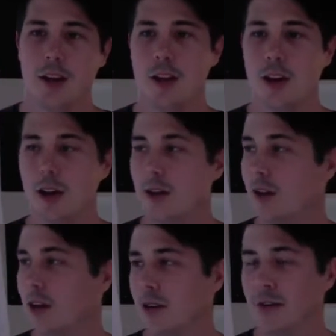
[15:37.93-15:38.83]

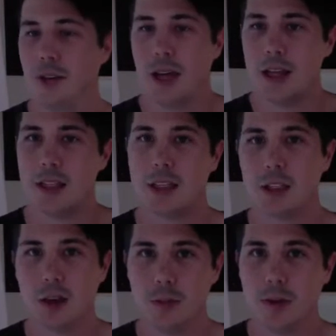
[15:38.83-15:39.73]
that this
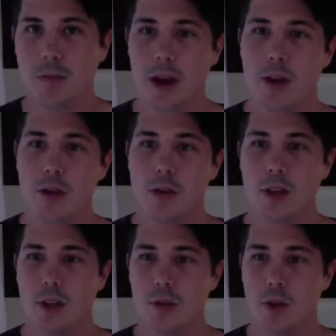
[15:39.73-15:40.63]
is going to be value
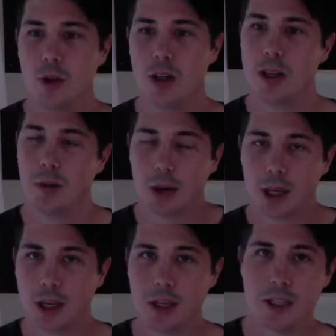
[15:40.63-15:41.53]
to the community, that we
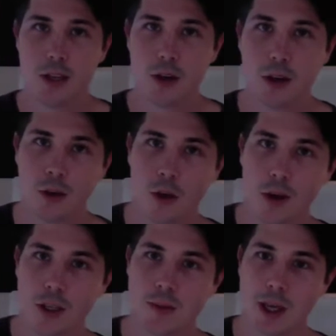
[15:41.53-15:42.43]
can continue to
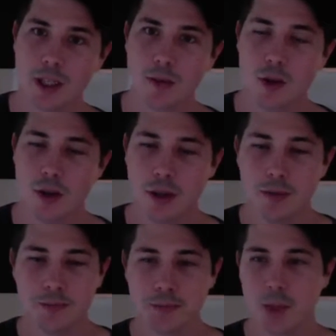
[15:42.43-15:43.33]
grow the Smash
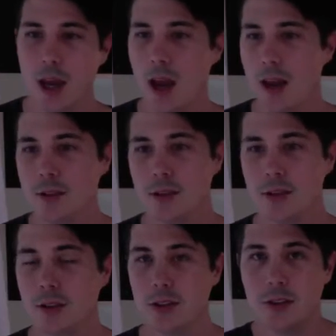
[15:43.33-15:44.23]
community. And
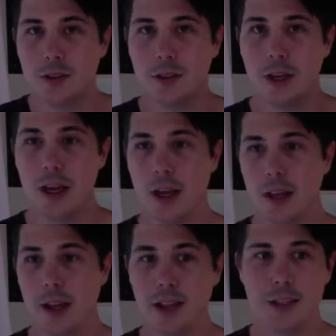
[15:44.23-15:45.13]
look,
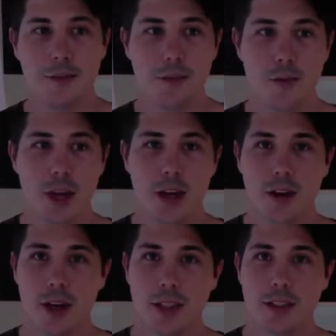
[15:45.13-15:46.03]
that's it from me,
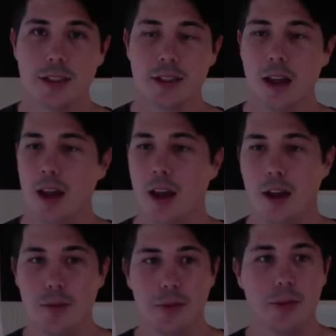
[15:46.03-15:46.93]
guys.
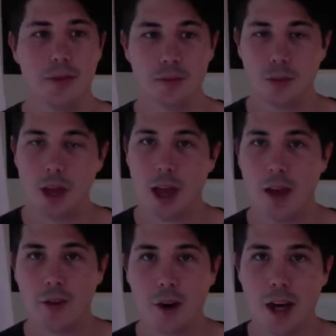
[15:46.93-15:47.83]
Have
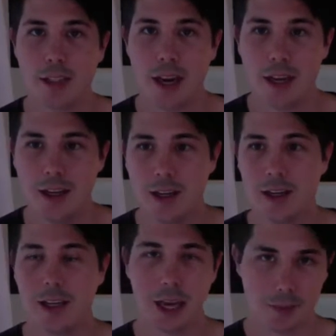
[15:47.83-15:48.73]
a great day.
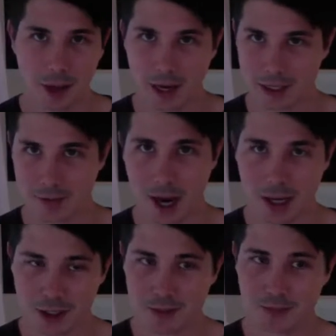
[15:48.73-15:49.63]
Keep playing
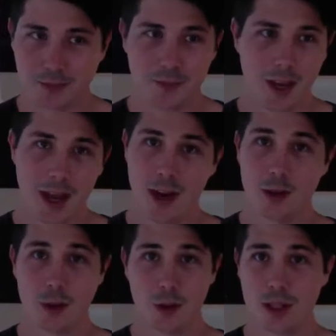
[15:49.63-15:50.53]
Smash, and
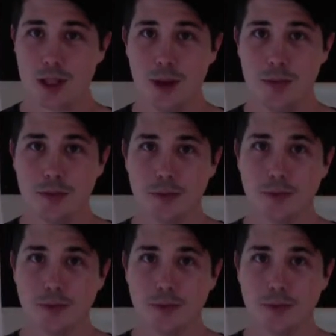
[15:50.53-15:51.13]
I'll talk to you soon.